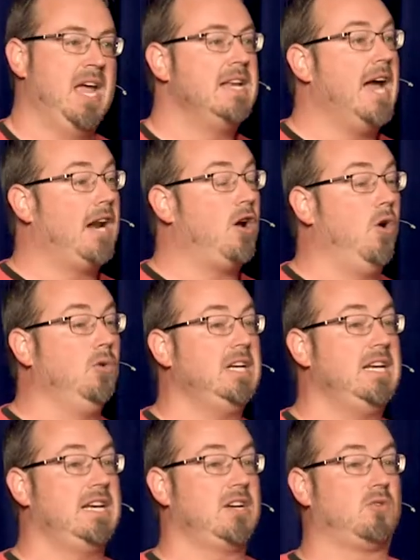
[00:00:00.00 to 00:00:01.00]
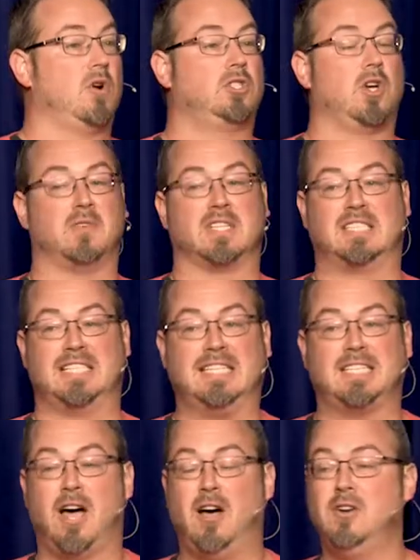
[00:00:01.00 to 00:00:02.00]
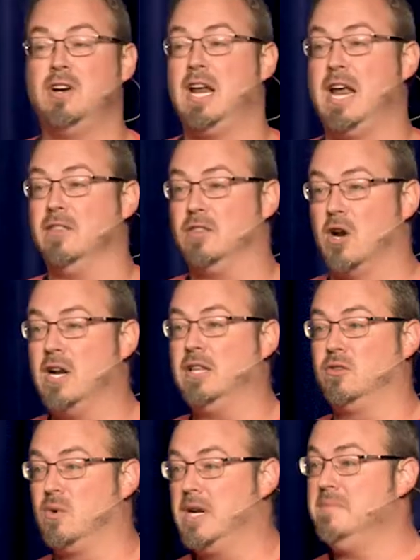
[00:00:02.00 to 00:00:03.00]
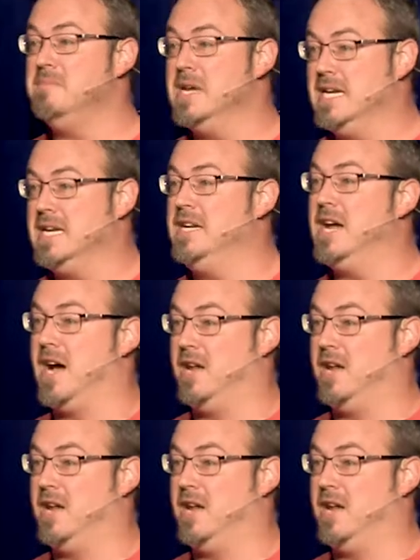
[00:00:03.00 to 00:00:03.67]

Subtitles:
Not only did it gross over $633 million,